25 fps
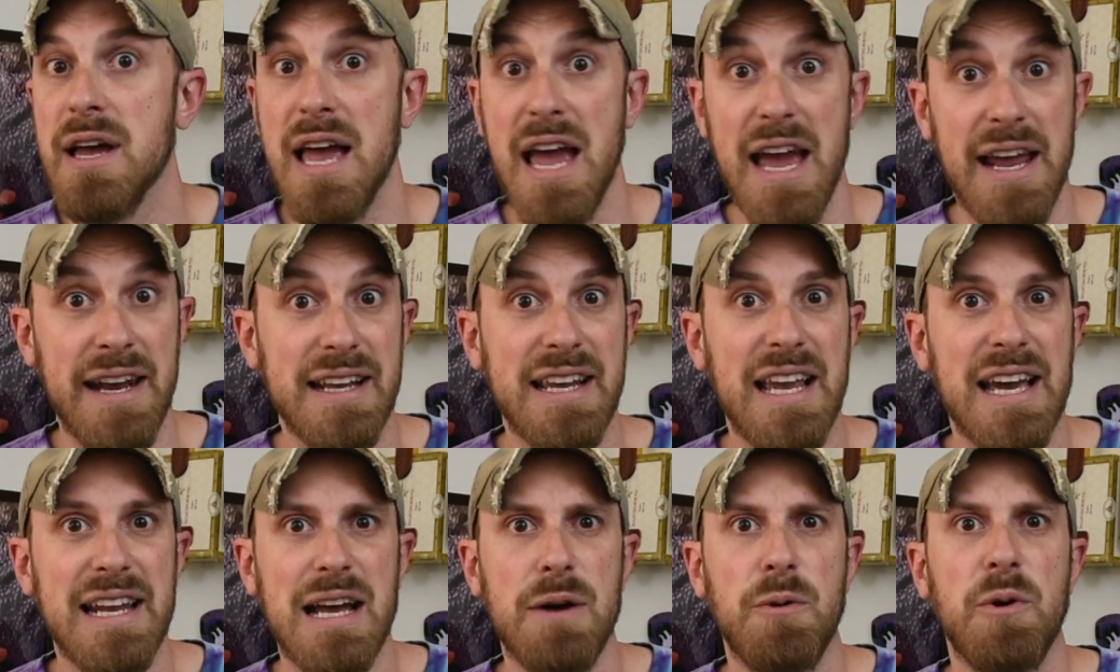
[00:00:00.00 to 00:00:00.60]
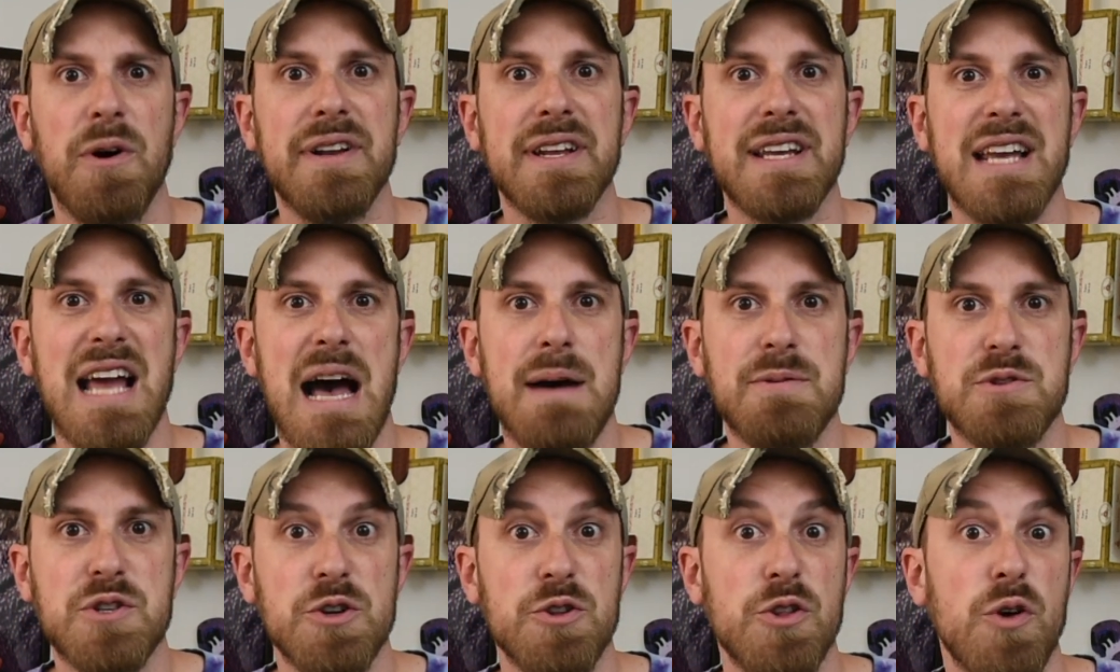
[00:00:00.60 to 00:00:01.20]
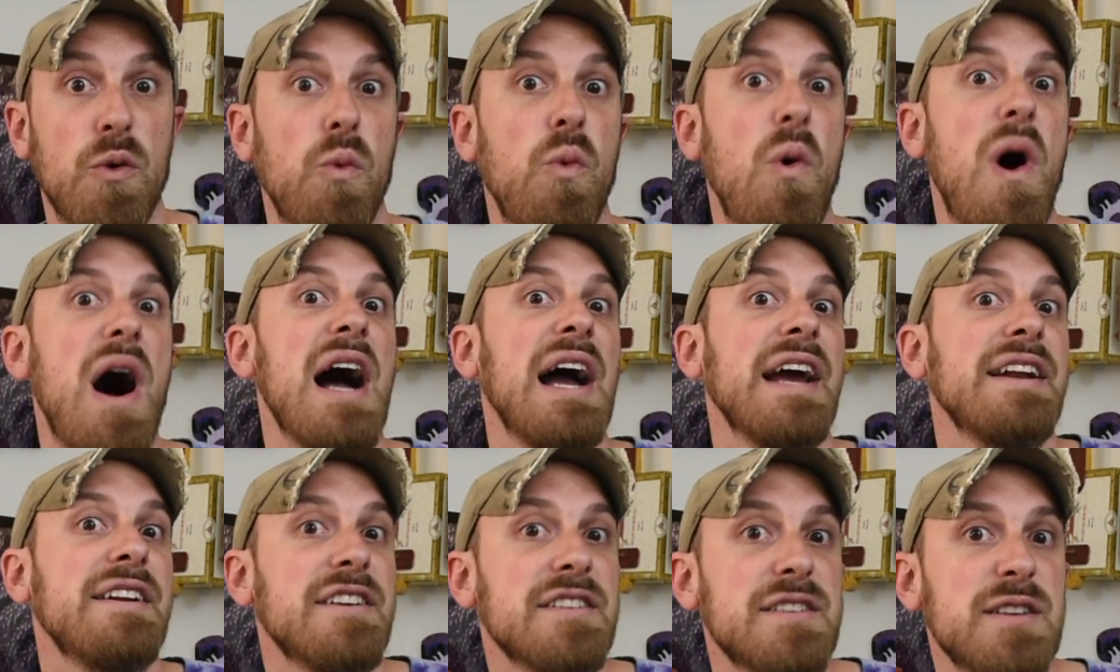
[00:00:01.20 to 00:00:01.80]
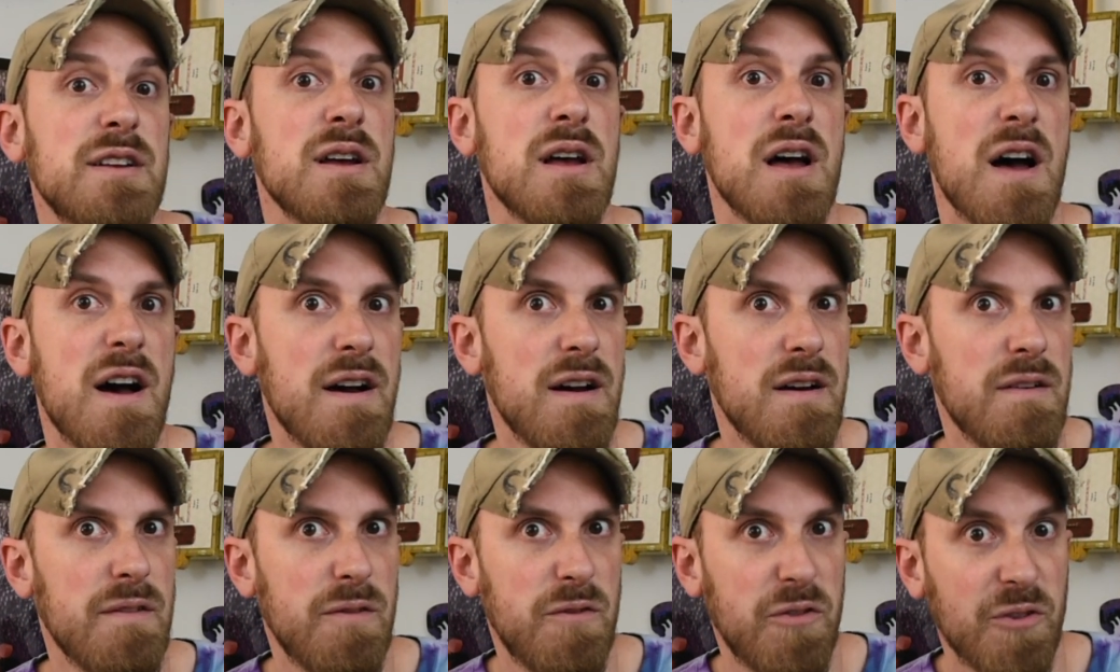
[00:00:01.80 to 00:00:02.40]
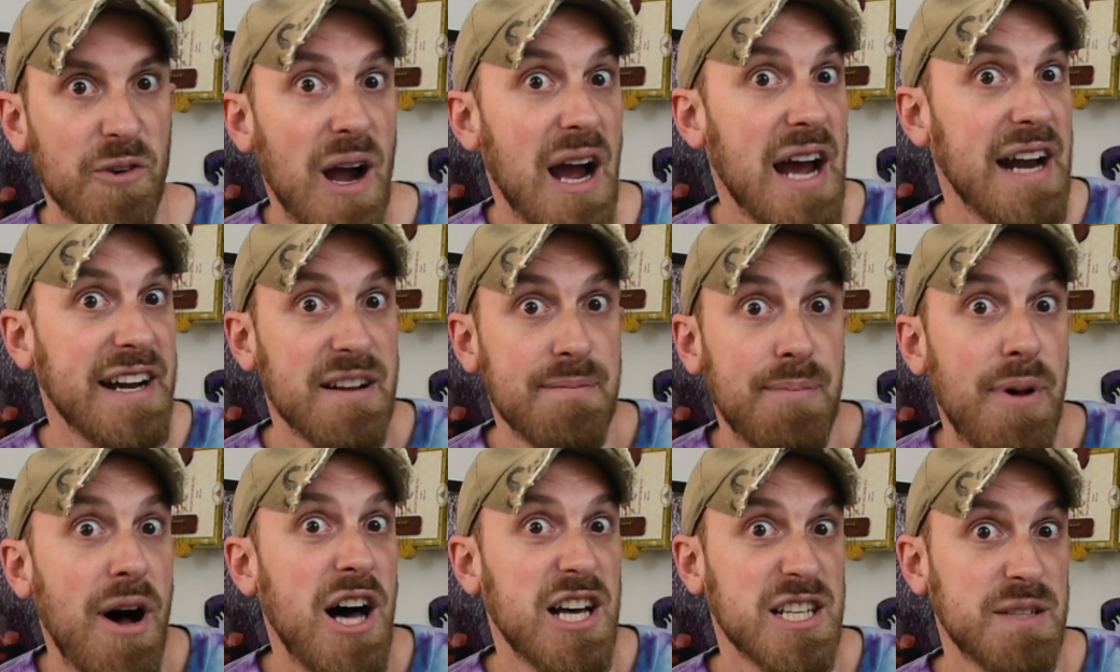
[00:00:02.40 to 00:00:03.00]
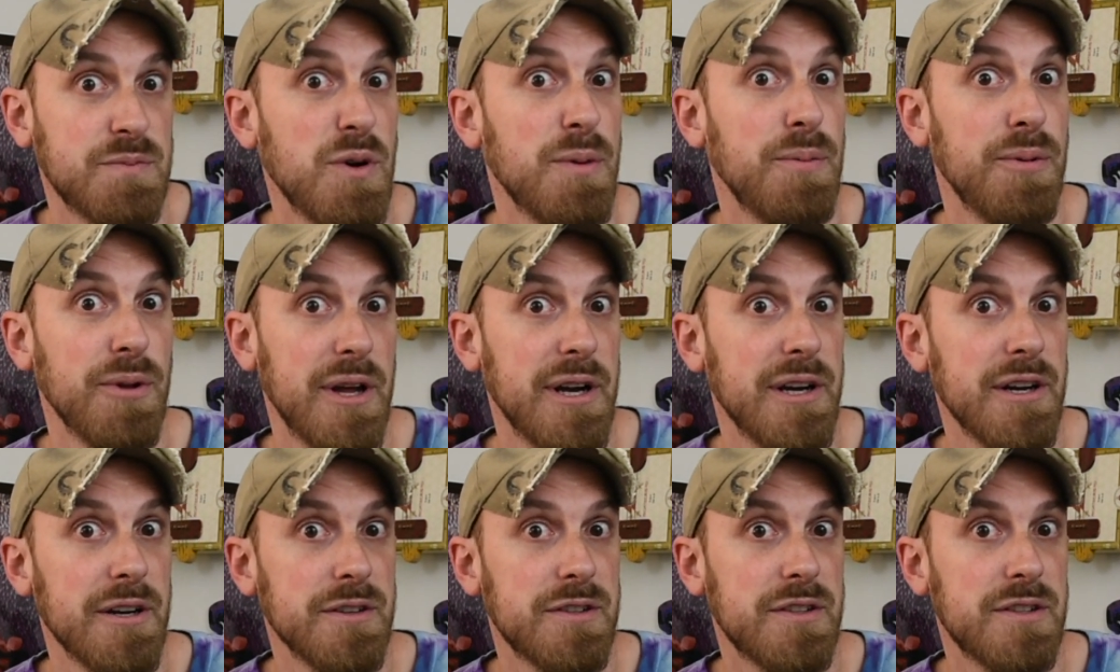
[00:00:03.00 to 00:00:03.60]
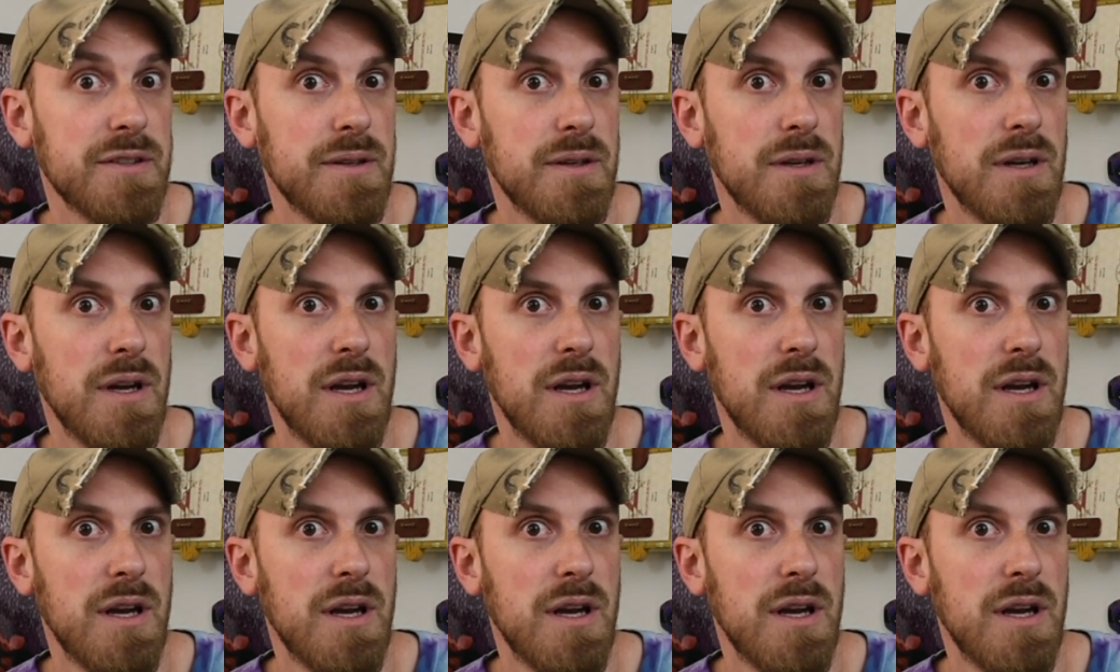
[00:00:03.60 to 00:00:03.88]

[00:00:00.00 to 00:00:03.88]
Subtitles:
And again, I wanted to capture the widest variety of possible players.